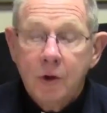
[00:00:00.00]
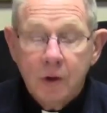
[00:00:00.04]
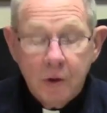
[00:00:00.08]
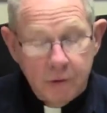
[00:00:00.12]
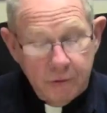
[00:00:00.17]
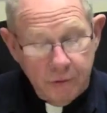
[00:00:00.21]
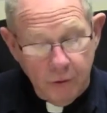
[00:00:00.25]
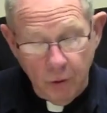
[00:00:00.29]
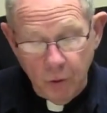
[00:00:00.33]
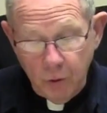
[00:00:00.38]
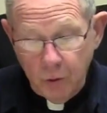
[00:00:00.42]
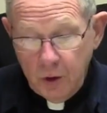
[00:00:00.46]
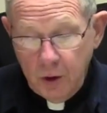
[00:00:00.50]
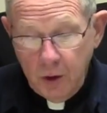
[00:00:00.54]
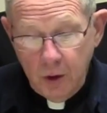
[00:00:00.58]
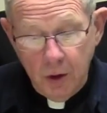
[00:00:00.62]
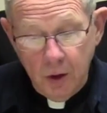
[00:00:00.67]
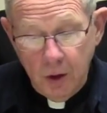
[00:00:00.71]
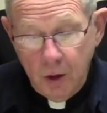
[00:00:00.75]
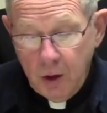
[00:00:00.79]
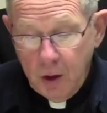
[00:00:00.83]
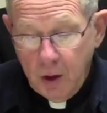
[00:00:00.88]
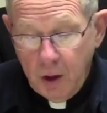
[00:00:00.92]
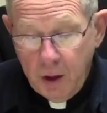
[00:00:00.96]
So
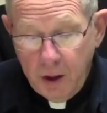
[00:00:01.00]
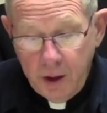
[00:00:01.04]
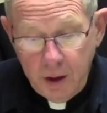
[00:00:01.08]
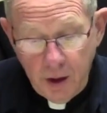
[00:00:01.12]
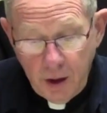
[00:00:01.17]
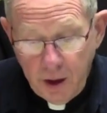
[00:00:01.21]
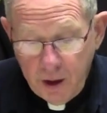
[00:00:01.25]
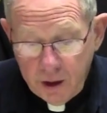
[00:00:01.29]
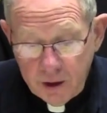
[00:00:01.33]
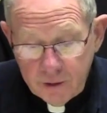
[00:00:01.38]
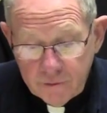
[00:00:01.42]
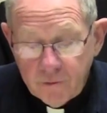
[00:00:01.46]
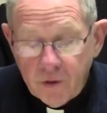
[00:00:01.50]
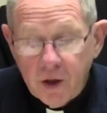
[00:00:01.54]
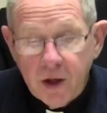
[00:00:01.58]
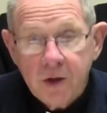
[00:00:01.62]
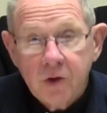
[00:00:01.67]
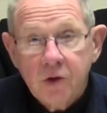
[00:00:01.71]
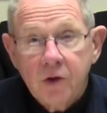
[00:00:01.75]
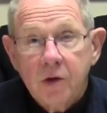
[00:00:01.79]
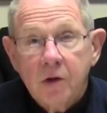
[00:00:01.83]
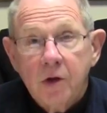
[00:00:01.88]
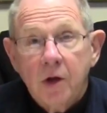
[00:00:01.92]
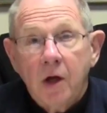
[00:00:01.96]
I
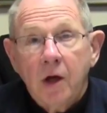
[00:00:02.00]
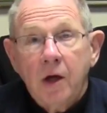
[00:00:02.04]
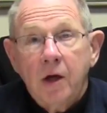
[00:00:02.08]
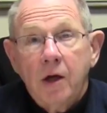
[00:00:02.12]
invite you.